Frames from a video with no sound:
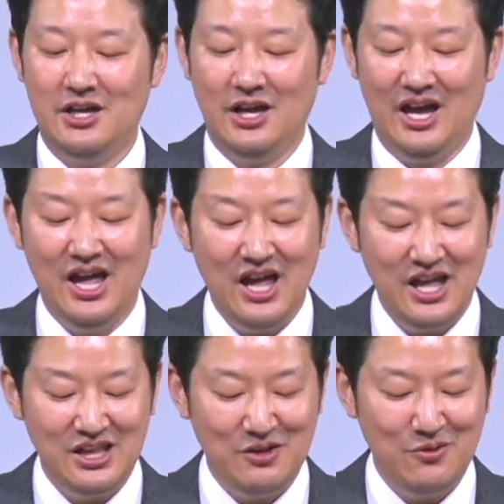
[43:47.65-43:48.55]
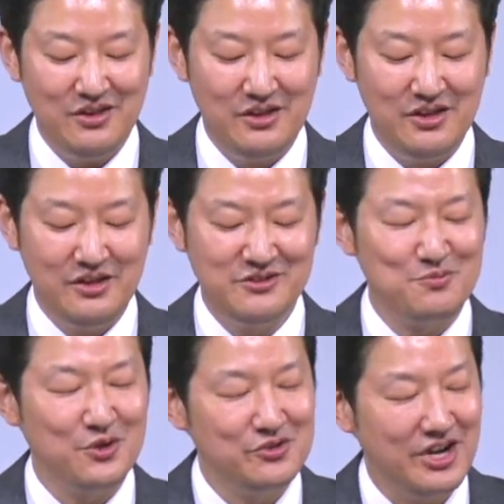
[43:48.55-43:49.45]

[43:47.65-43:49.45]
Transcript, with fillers: And spiritual